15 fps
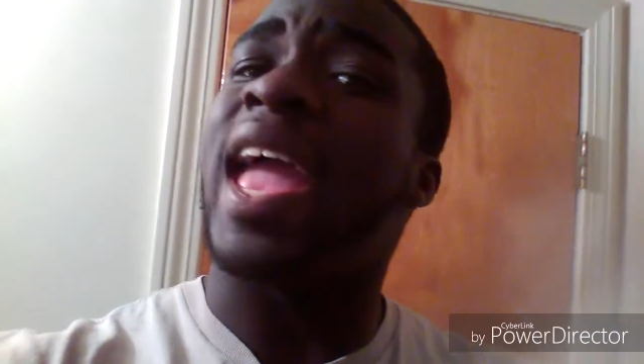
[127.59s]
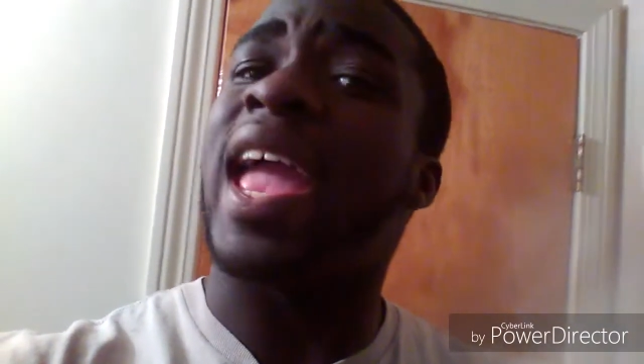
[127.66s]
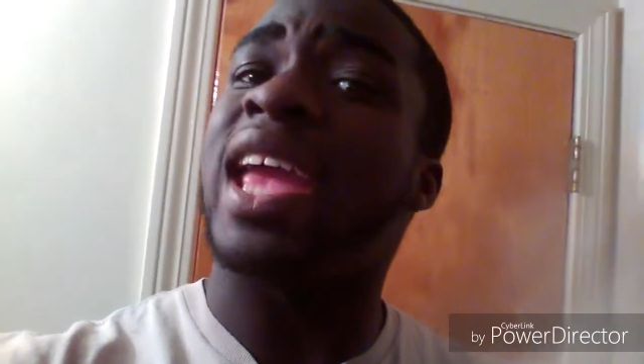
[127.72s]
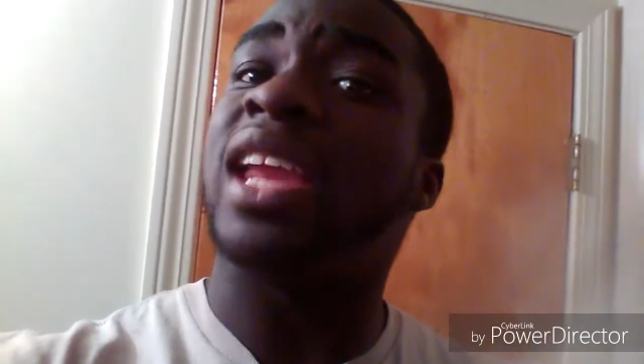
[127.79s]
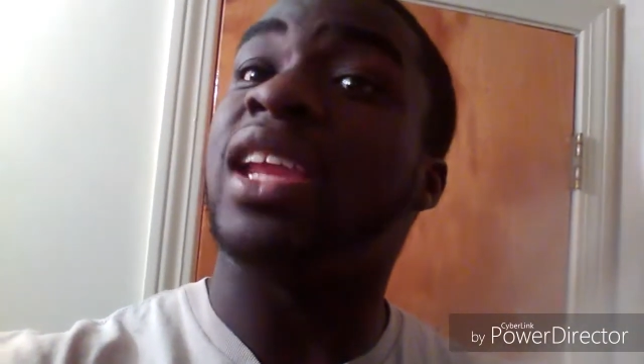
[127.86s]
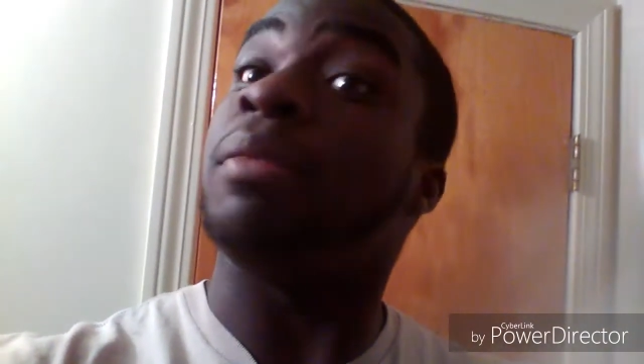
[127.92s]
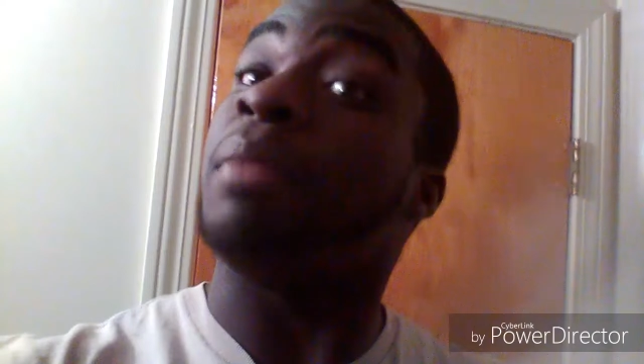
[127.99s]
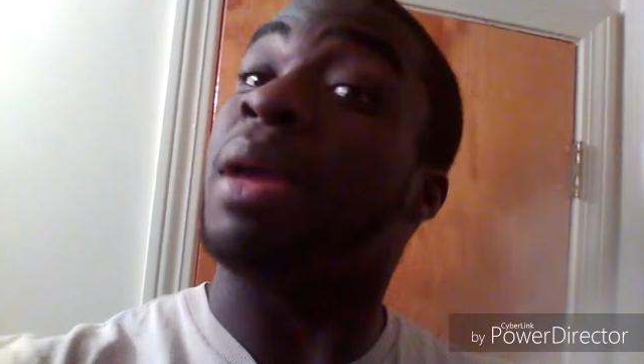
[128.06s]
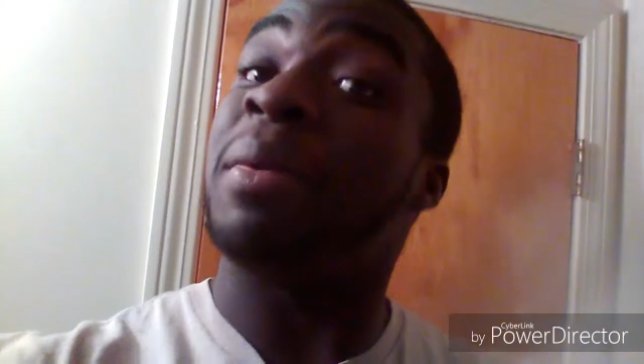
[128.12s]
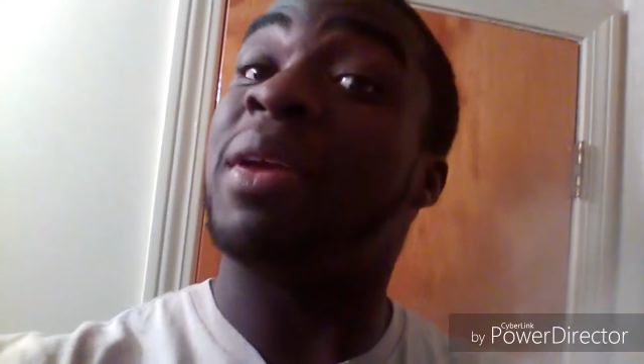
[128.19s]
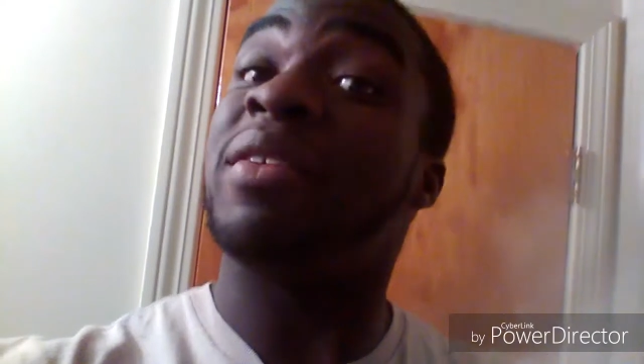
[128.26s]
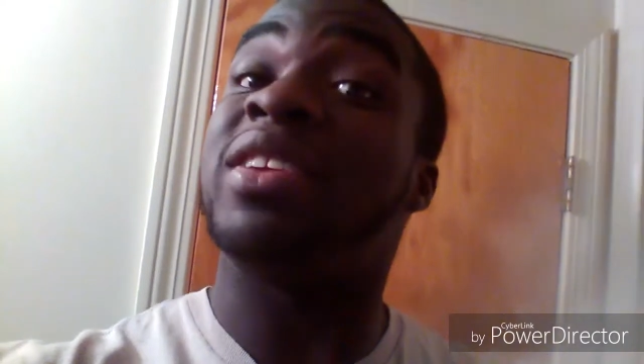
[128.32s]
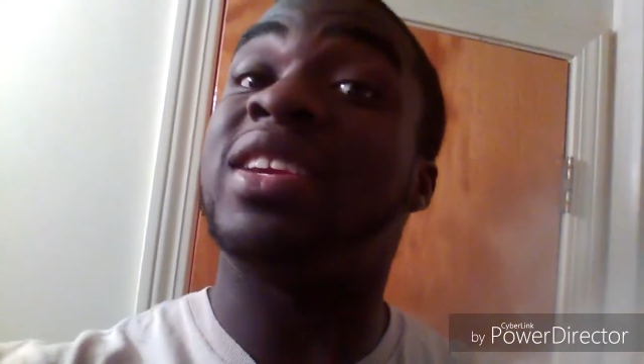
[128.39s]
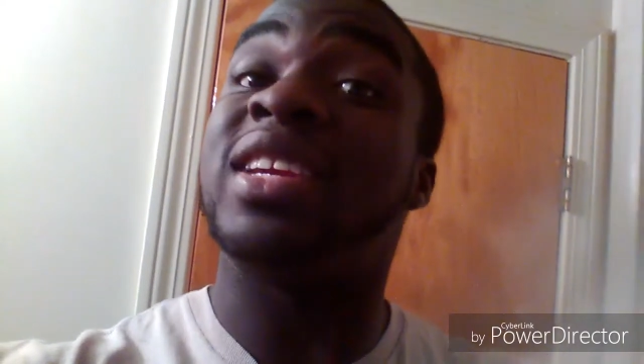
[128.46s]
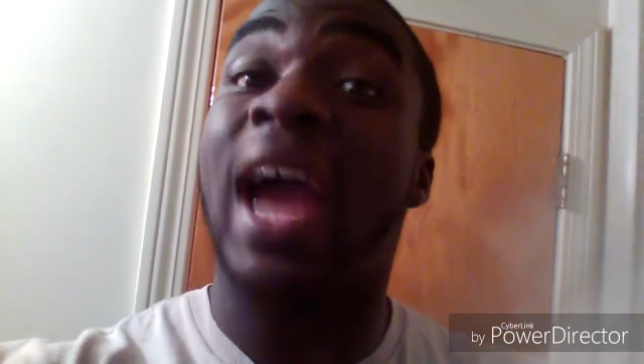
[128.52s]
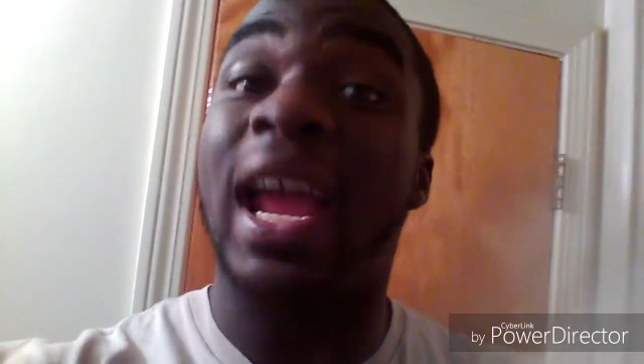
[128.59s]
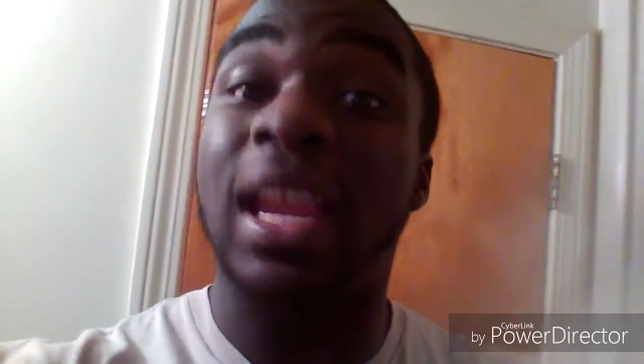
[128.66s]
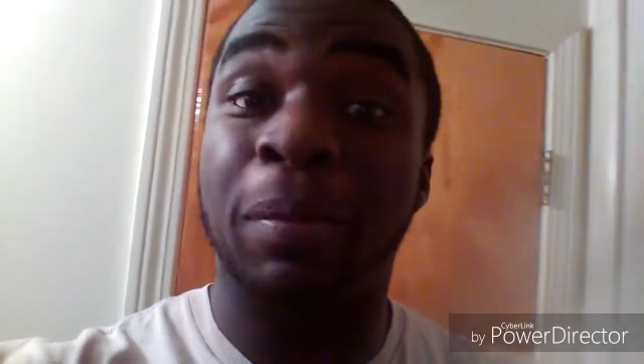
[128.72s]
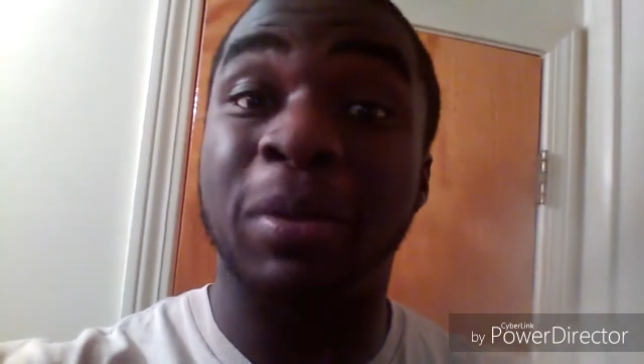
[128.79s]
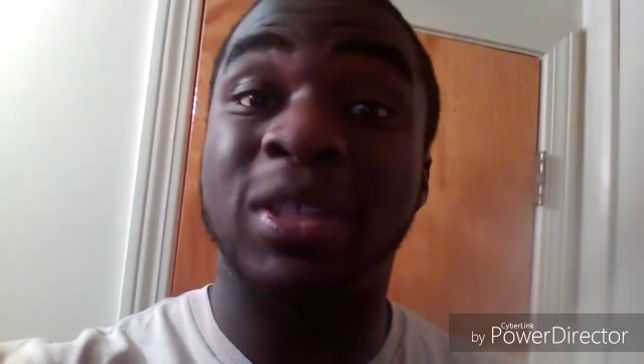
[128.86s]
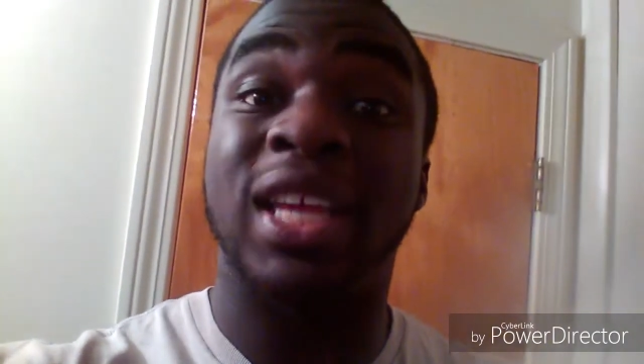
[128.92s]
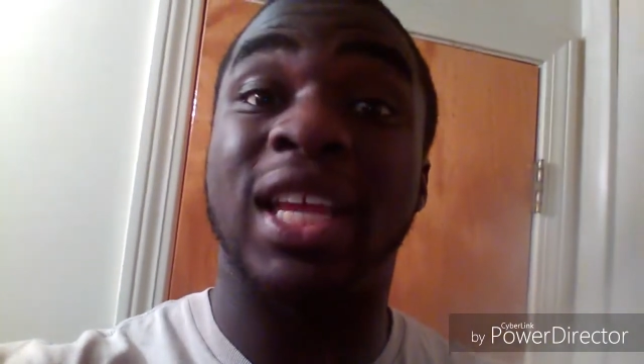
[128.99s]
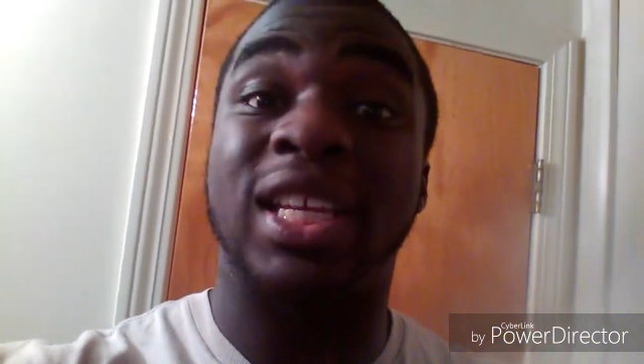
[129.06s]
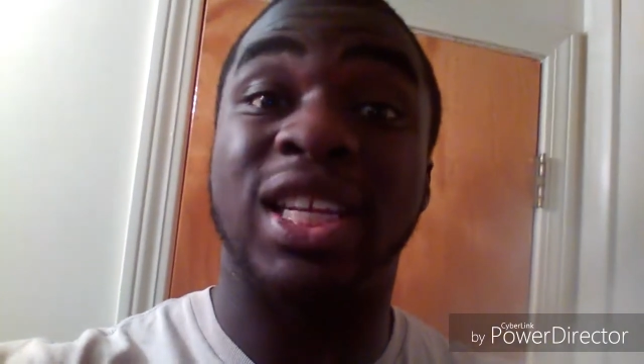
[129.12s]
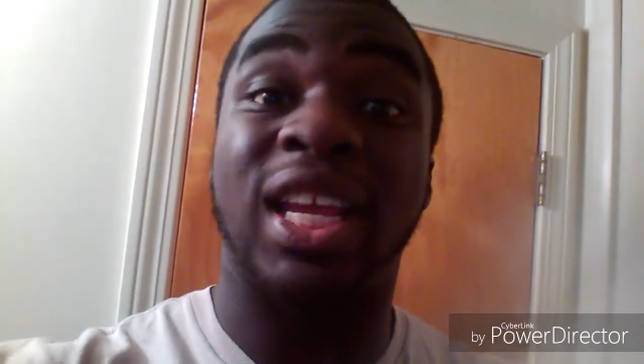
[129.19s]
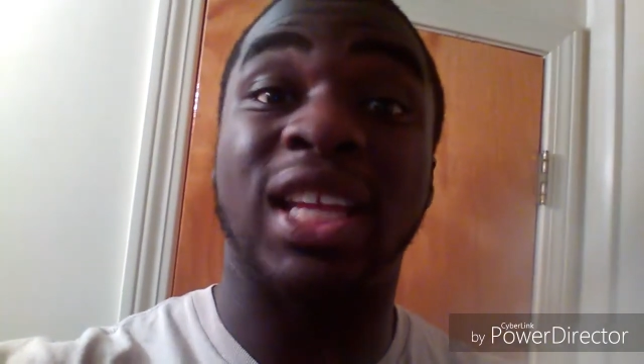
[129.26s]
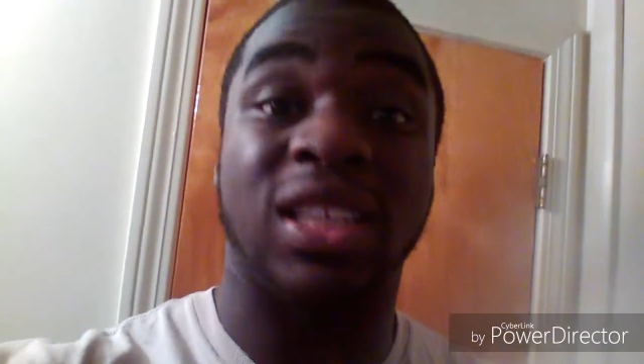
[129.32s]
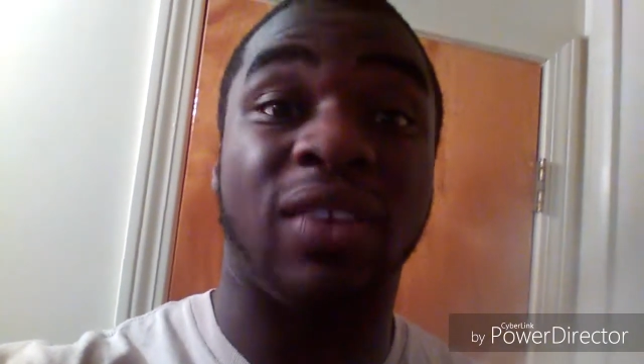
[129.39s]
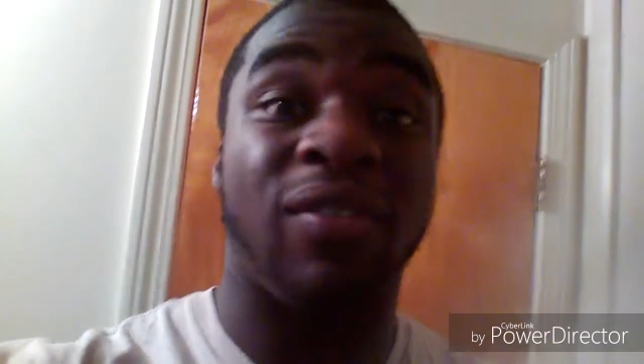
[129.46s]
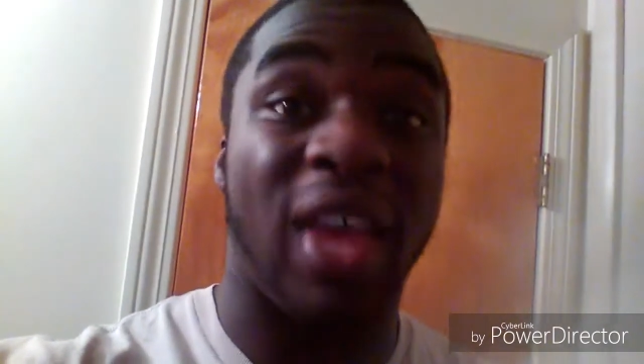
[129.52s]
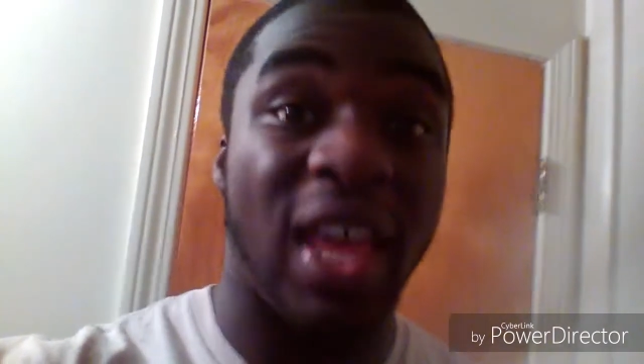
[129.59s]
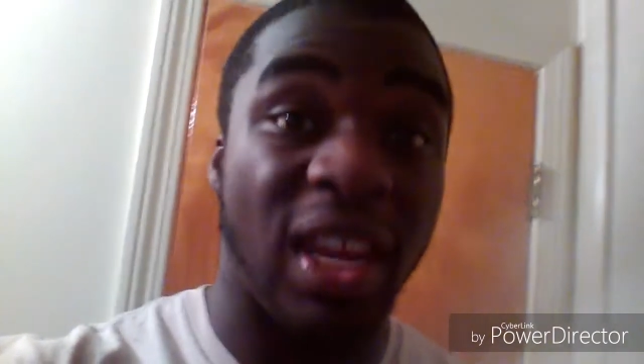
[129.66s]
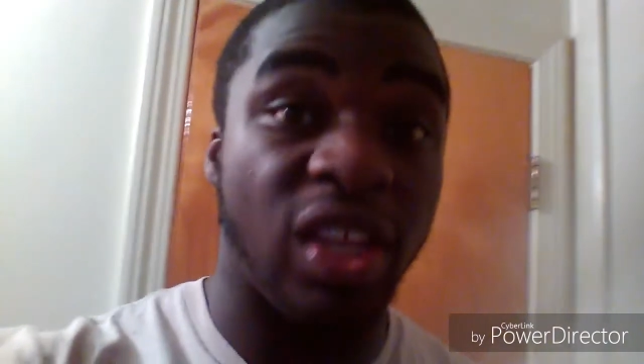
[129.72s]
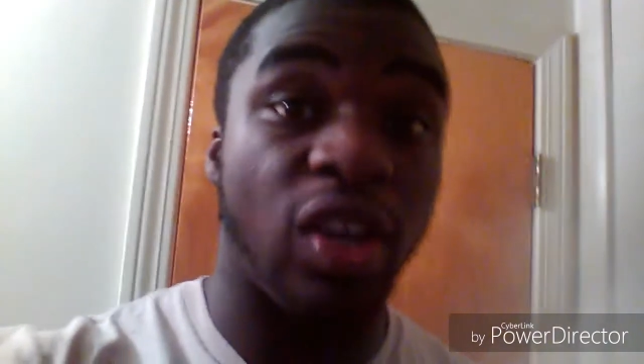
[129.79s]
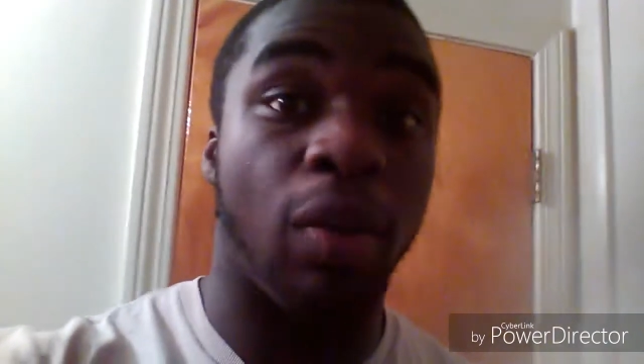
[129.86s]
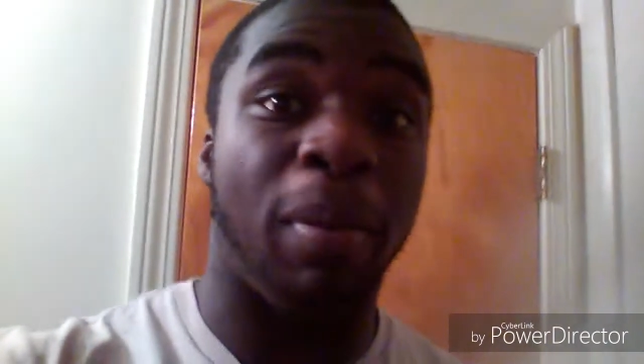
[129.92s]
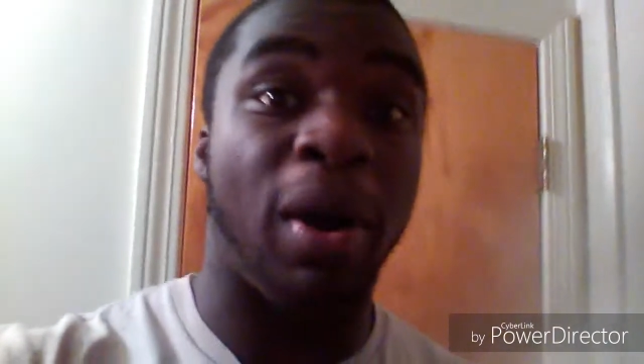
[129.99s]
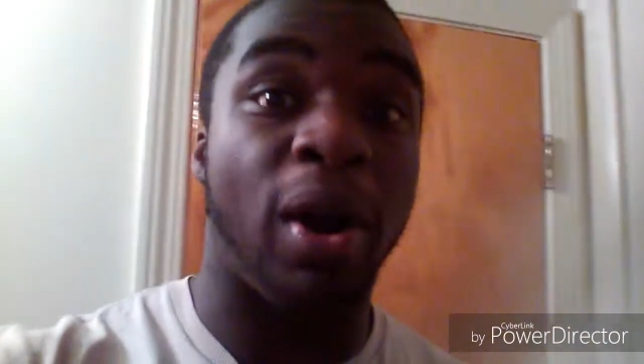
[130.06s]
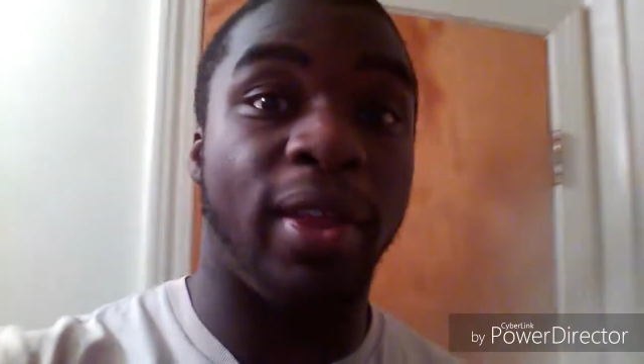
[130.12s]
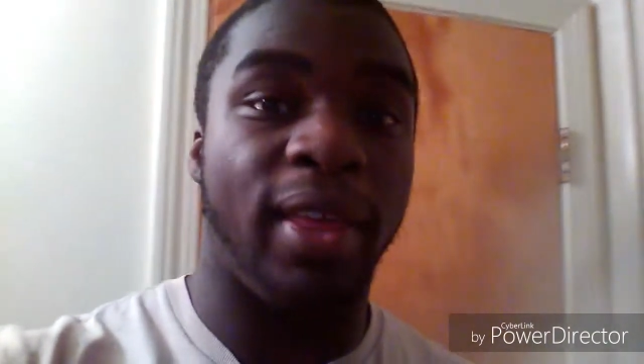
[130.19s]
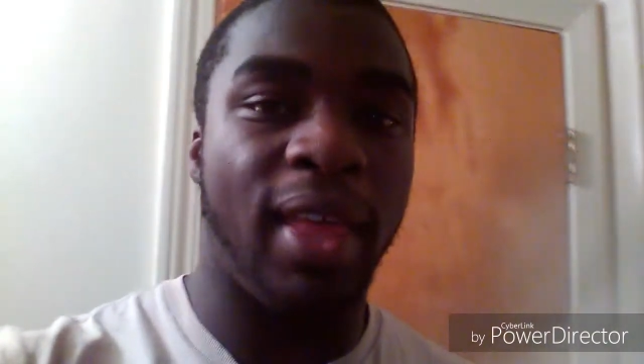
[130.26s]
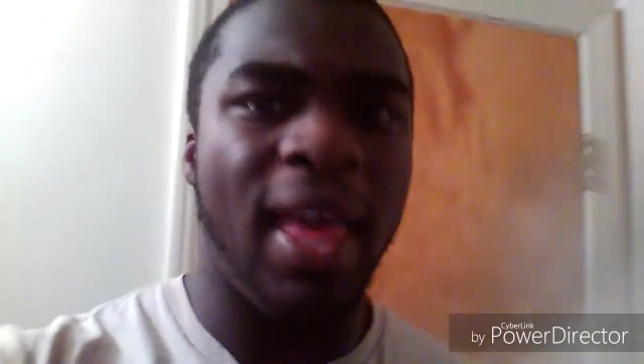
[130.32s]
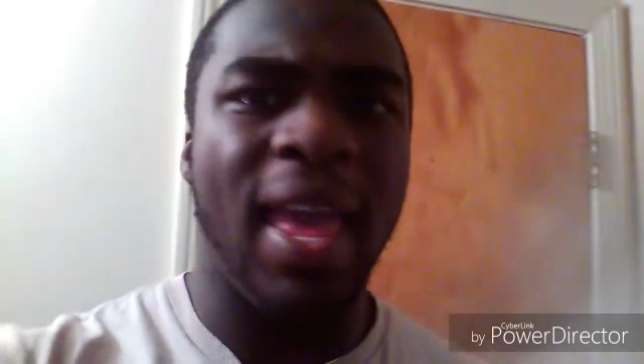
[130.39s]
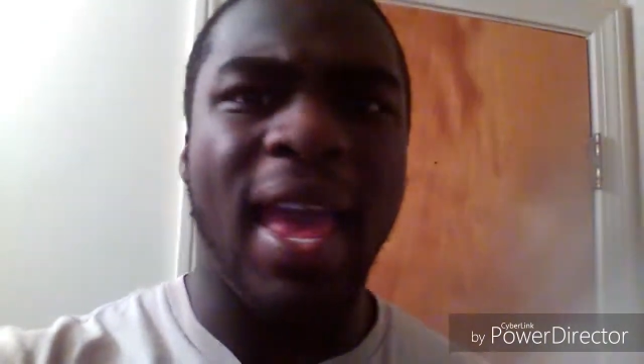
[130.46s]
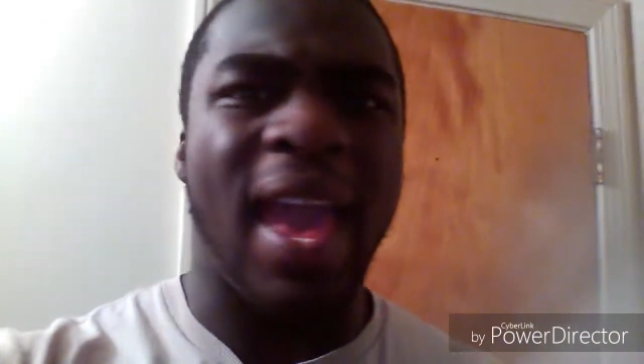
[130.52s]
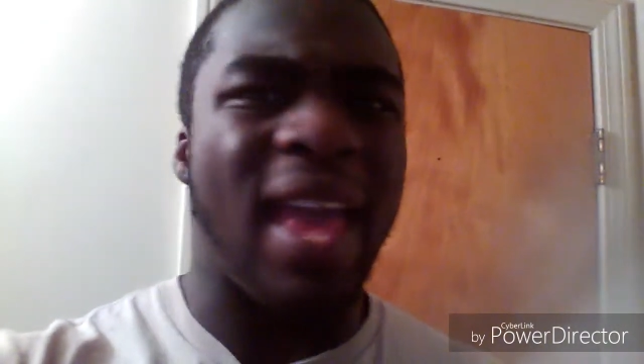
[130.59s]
80, maybe even 90% chance of hitting your party,